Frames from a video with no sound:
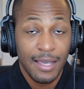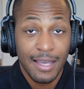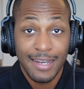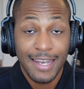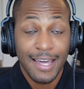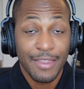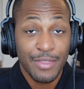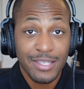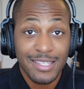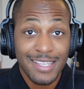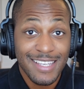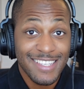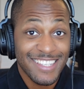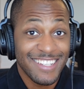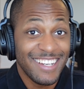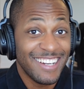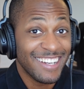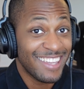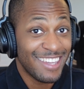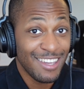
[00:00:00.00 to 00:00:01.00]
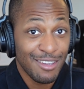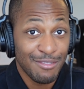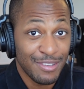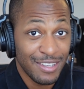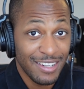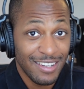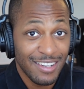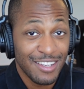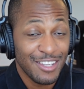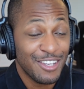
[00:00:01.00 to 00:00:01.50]
Now, this isn't a
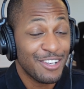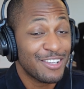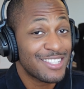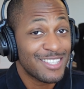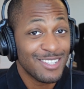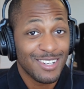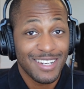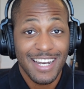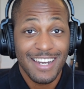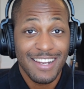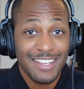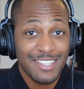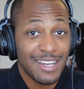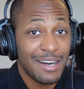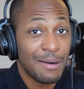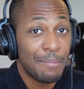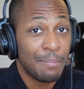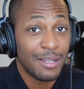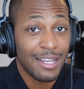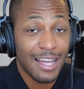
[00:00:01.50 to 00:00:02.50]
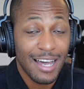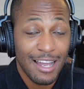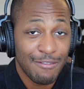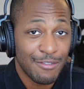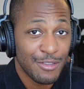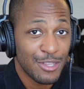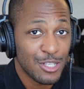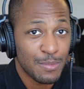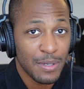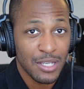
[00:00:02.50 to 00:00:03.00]
given. You're still going to need to apply
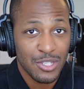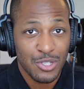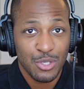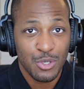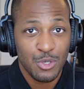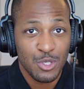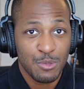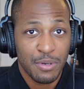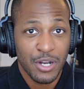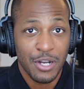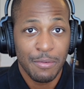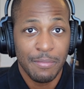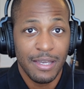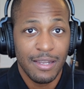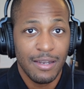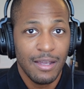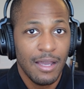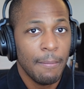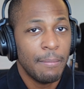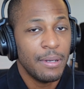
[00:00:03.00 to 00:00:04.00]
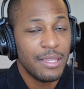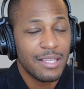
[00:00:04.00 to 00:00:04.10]
for the special use permit, but